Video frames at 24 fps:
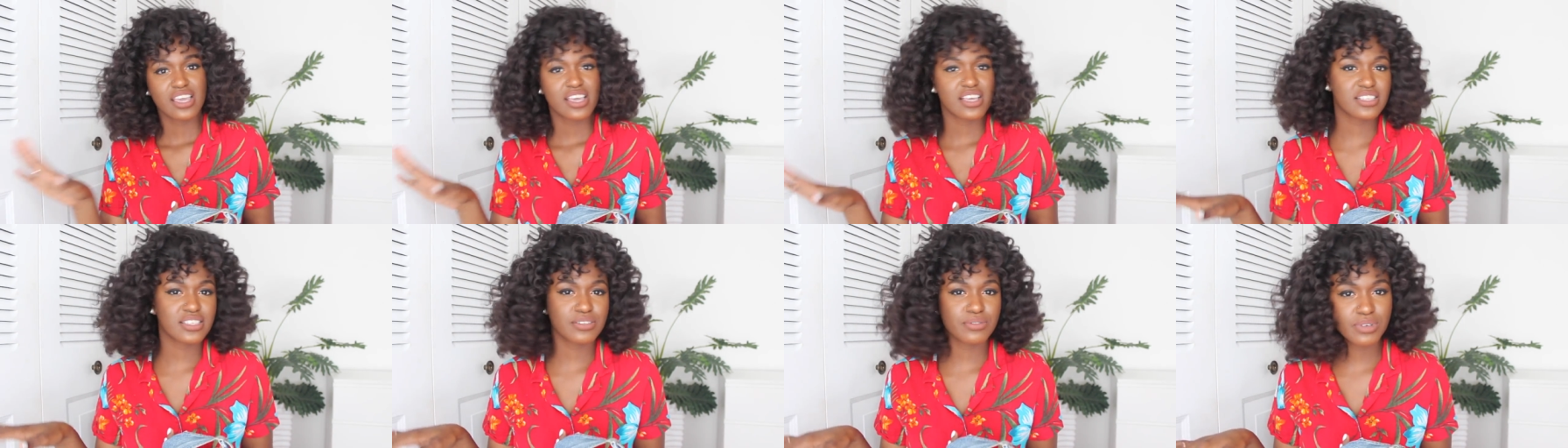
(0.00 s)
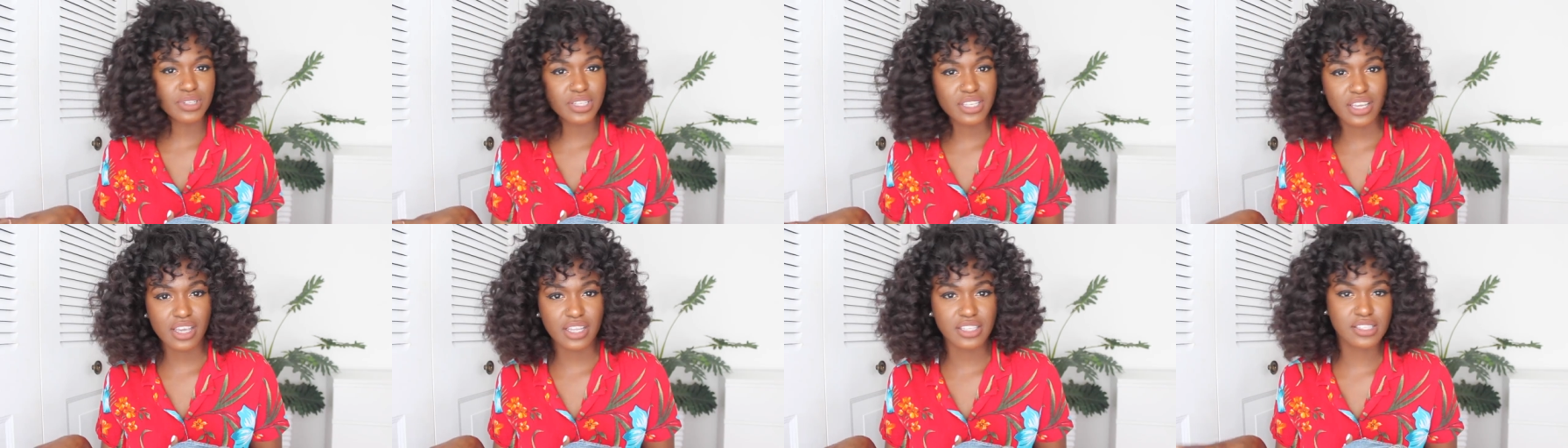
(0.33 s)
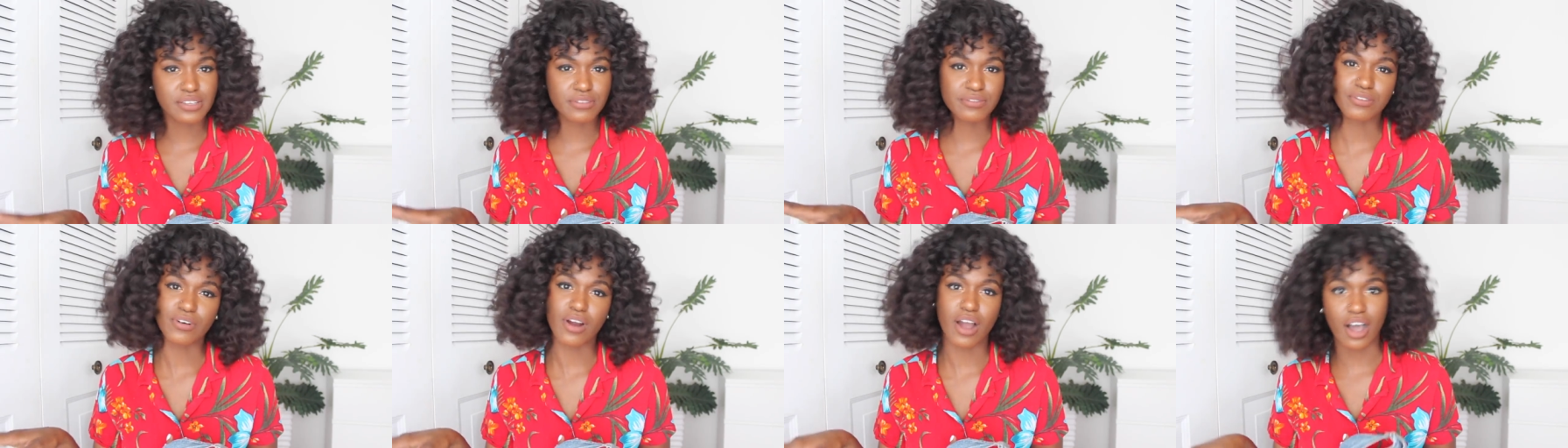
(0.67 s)
isn't really
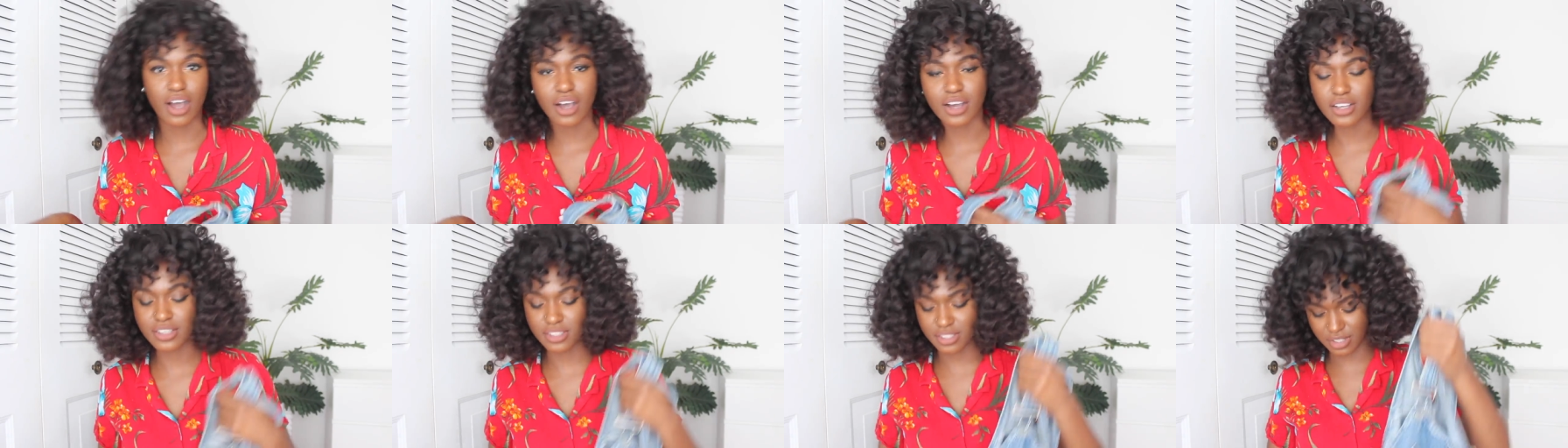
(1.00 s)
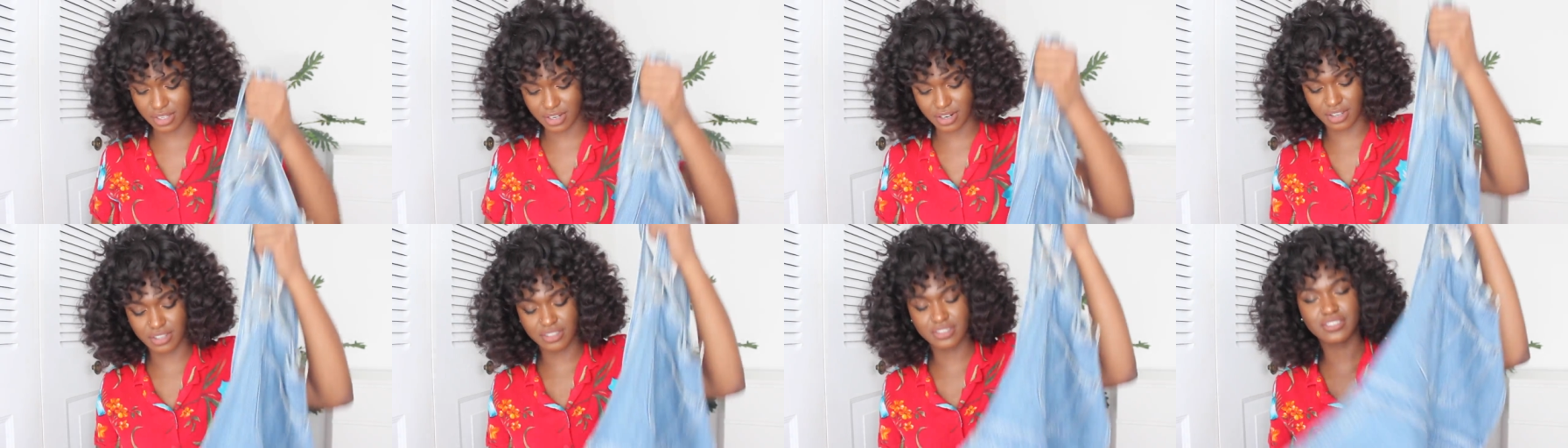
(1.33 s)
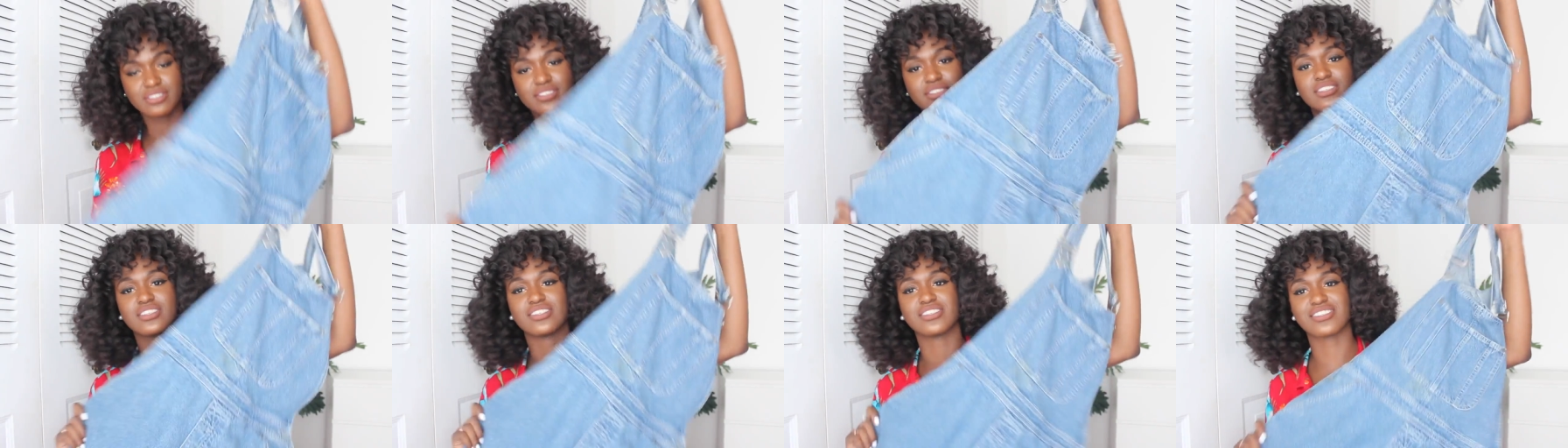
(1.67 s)
into frogs, you
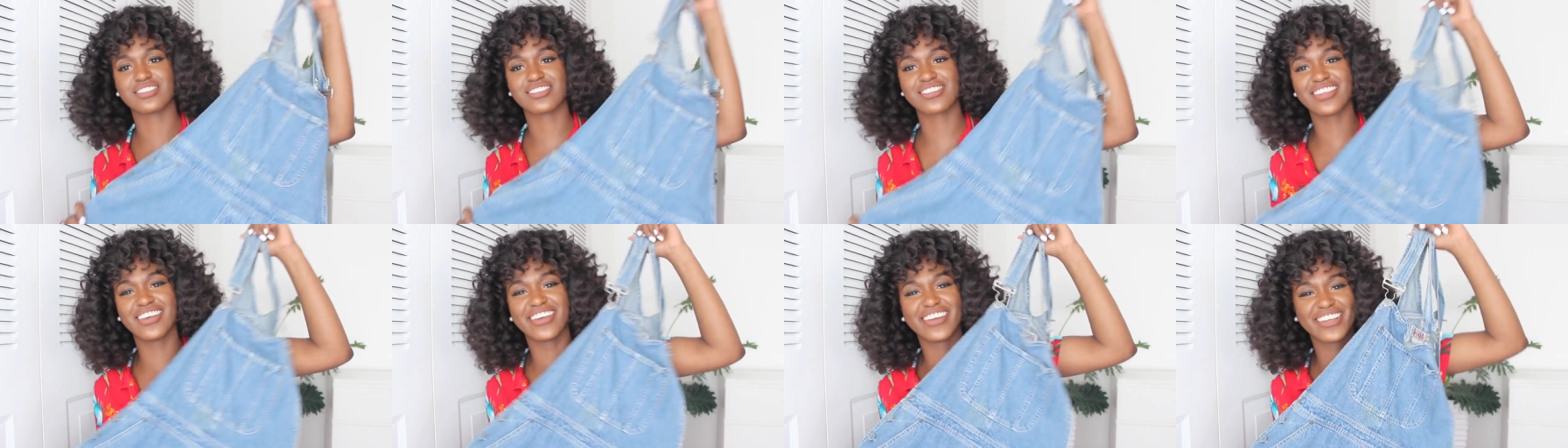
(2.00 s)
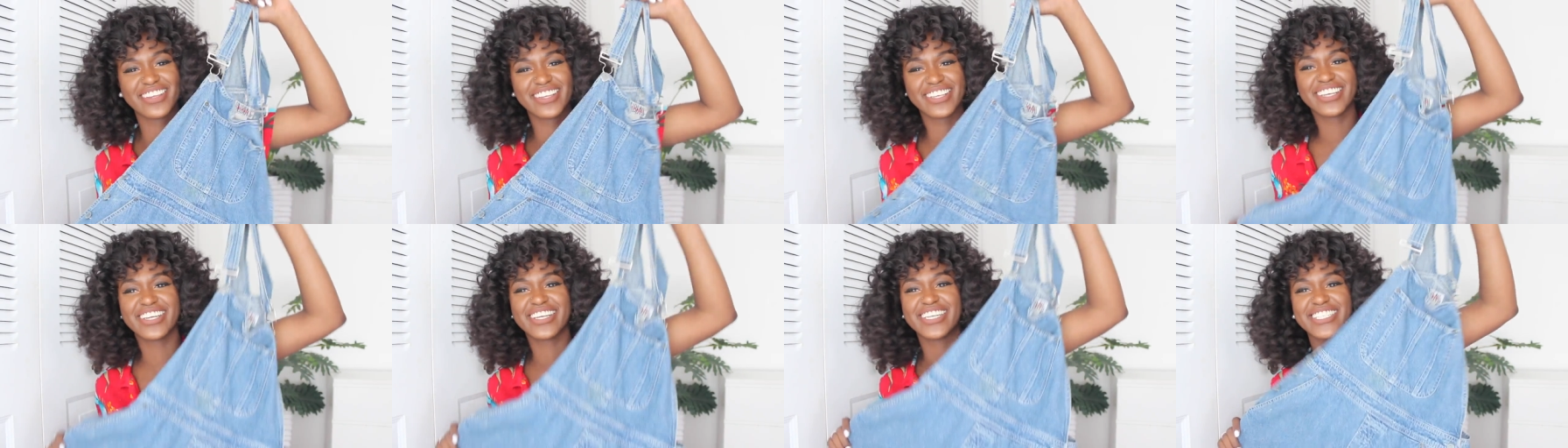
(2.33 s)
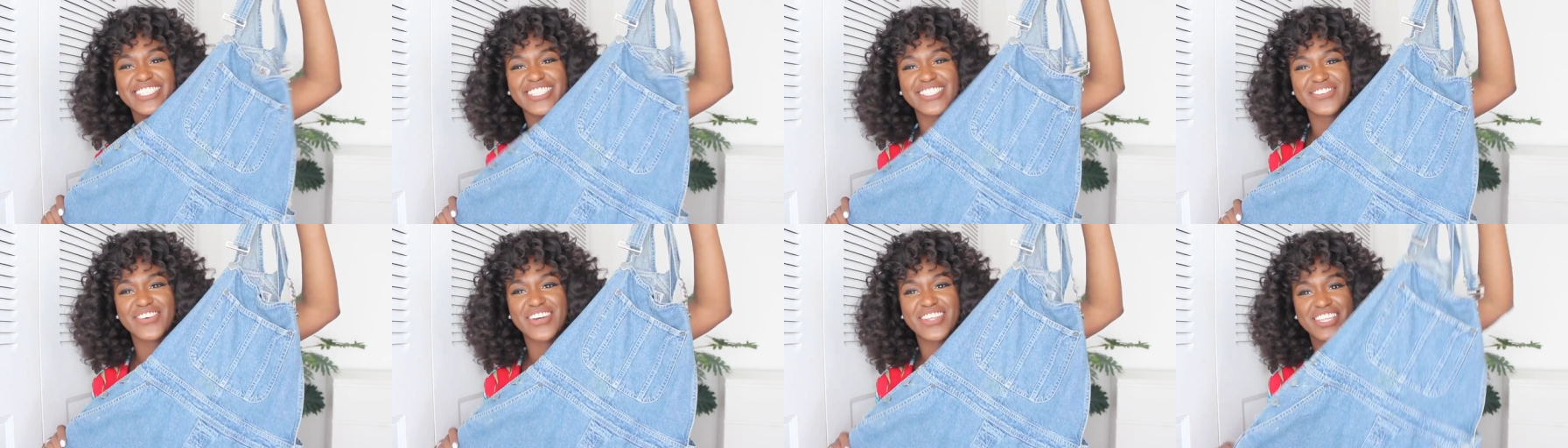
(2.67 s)
know? You just you
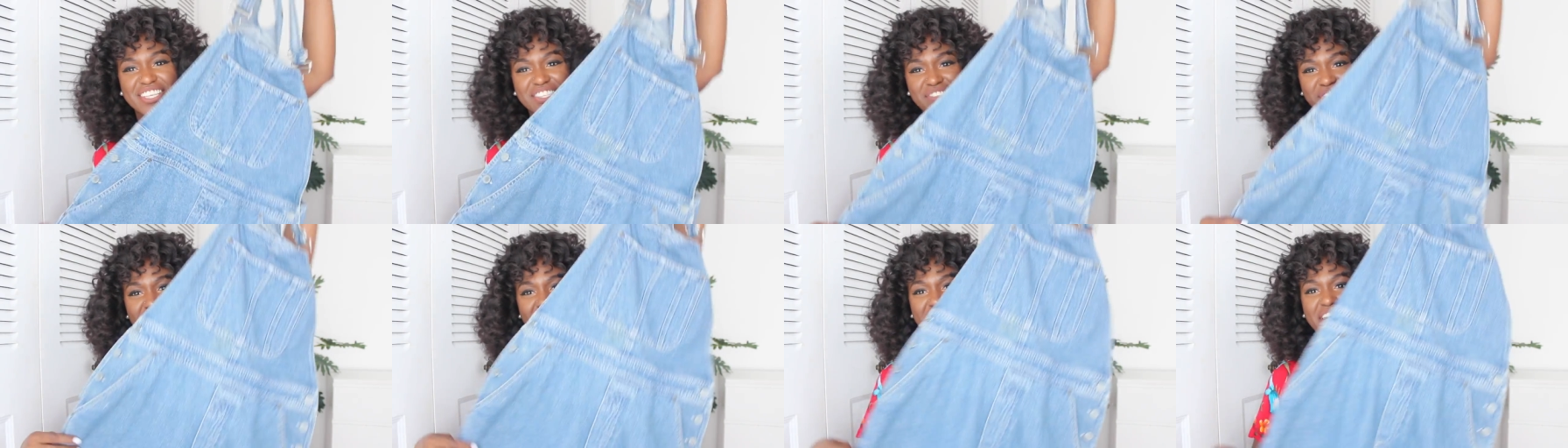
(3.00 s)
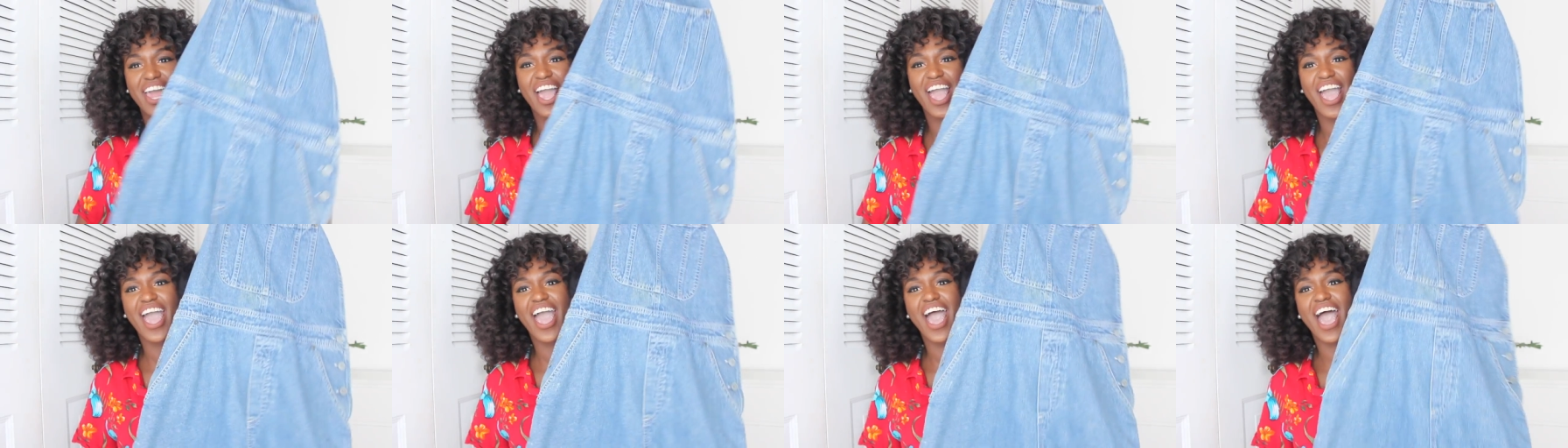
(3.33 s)
just wear this one.